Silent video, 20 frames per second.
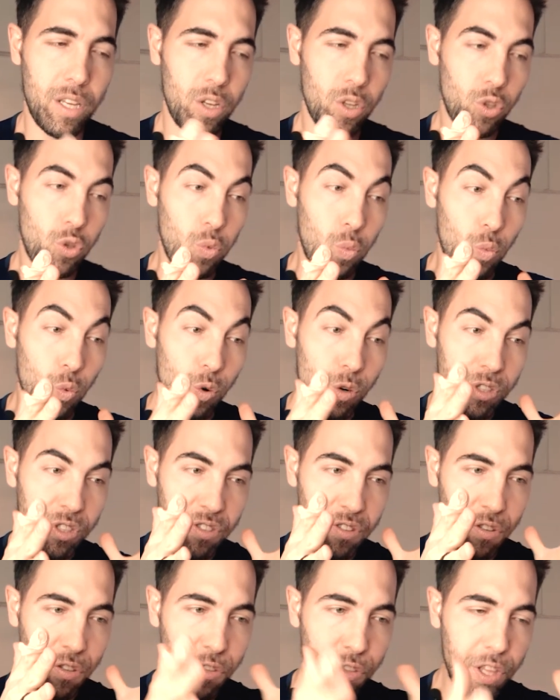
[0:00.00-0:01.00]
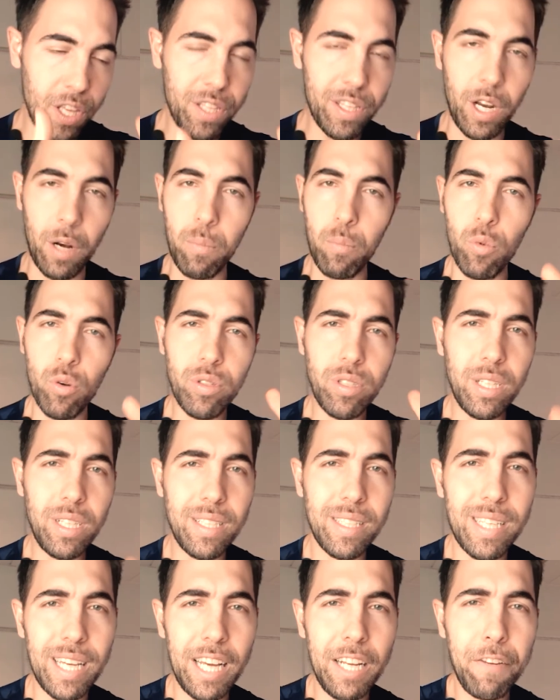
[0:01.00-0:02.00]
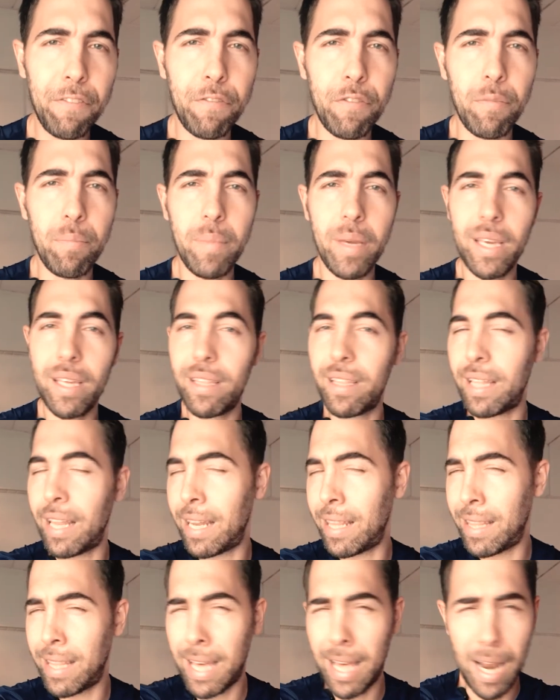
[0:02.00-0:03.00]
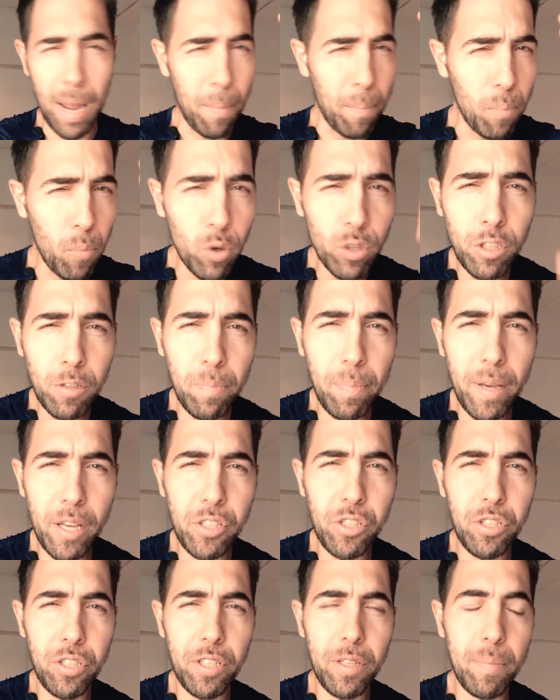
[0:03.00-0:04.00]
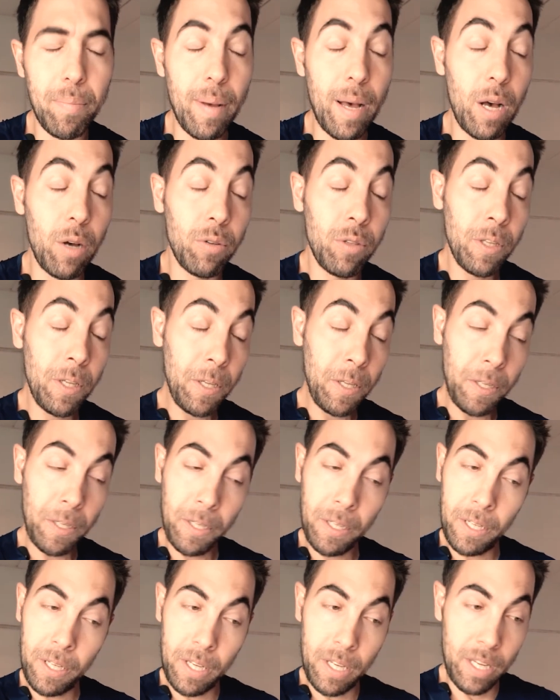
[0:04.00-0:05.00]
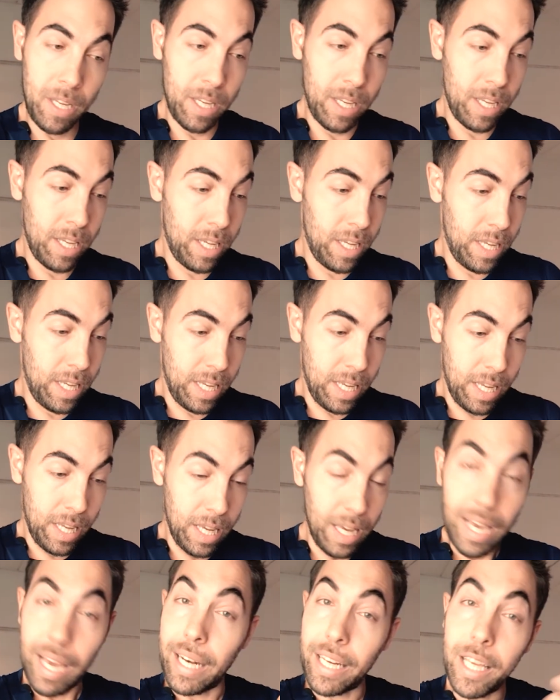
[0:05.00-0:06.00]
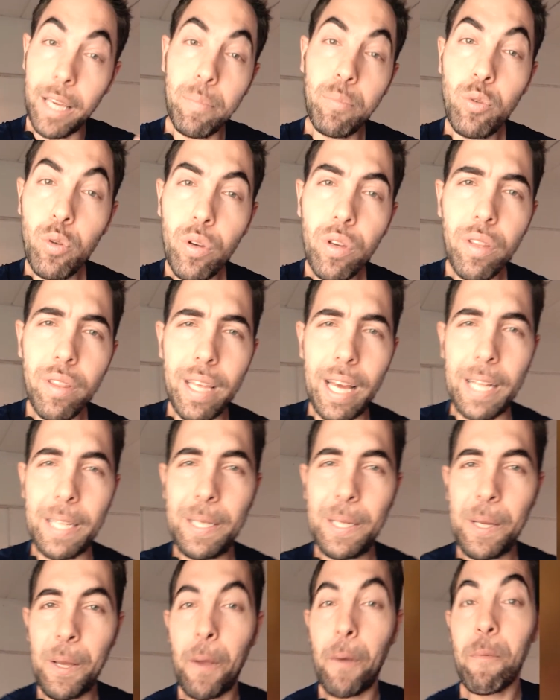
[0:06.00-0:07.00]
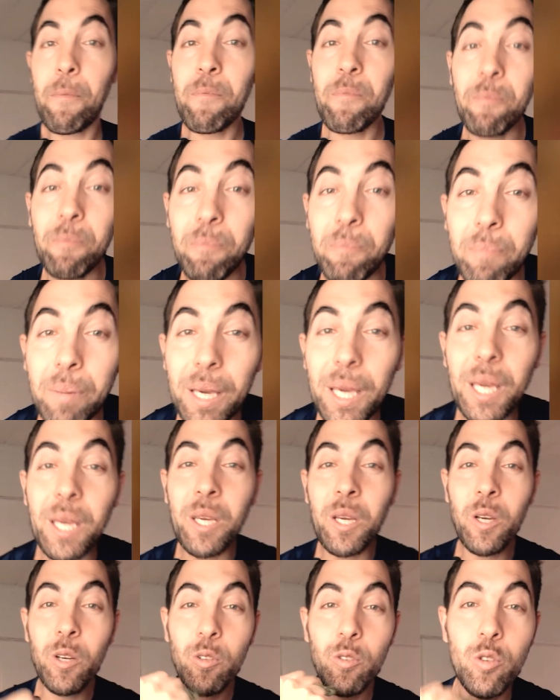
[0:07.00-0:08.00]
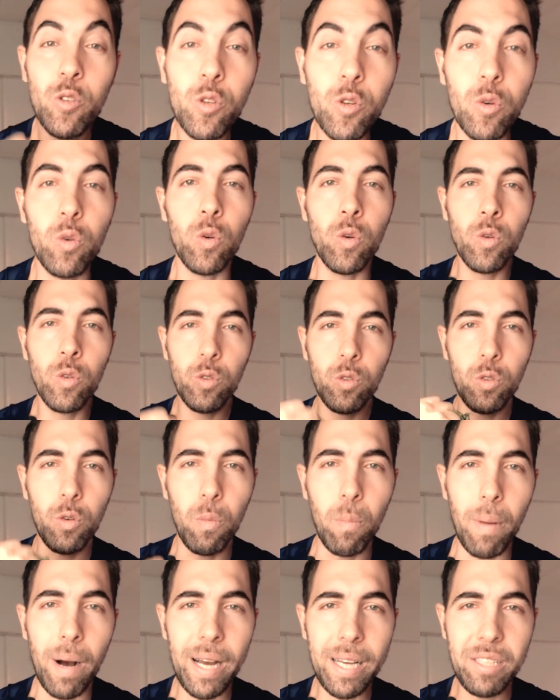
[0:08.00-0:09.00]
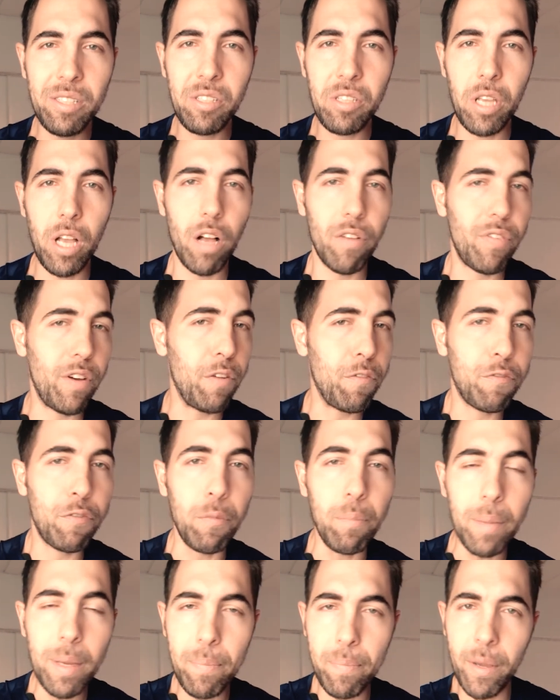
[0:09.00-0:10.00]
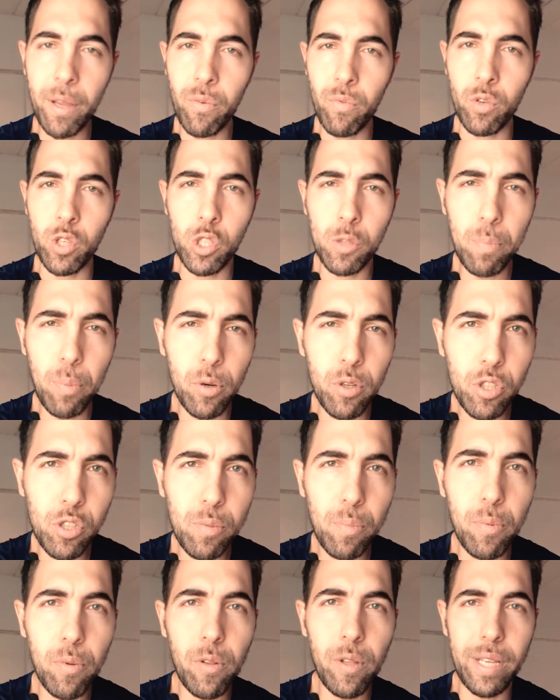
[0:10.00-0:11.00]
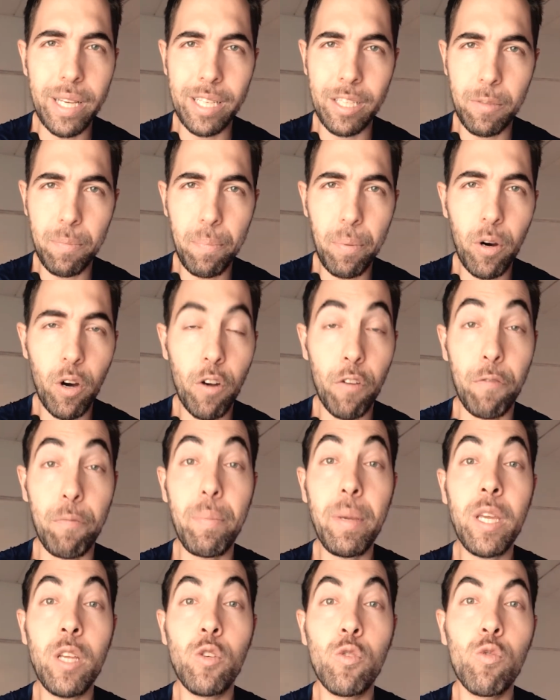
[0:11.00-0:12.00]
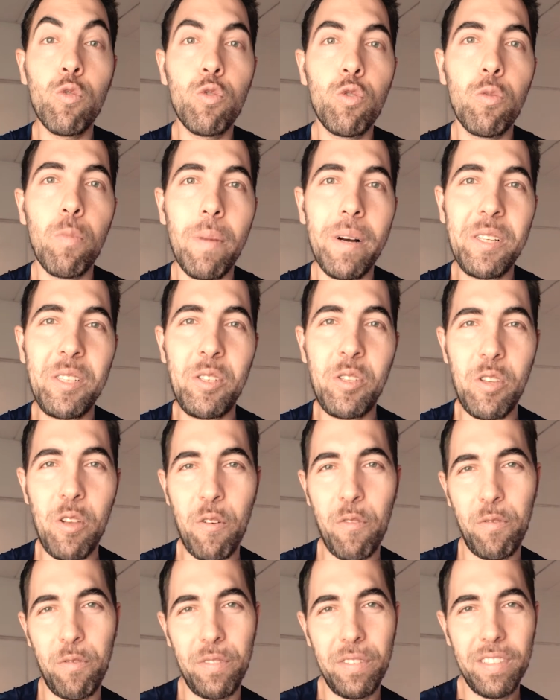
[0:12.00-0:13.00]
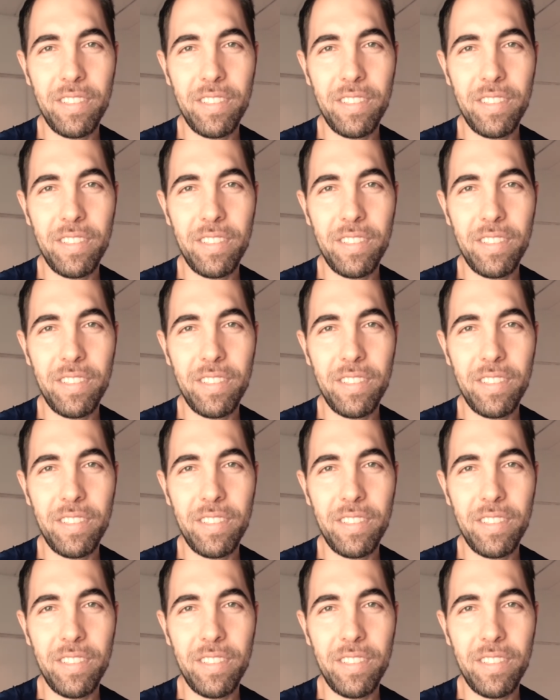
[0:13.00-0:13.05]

towards the thing that are most exciting for me, that I'm most passionate about, and keep doing that, being true to myself. And for me, being responsible is part of being true to myself.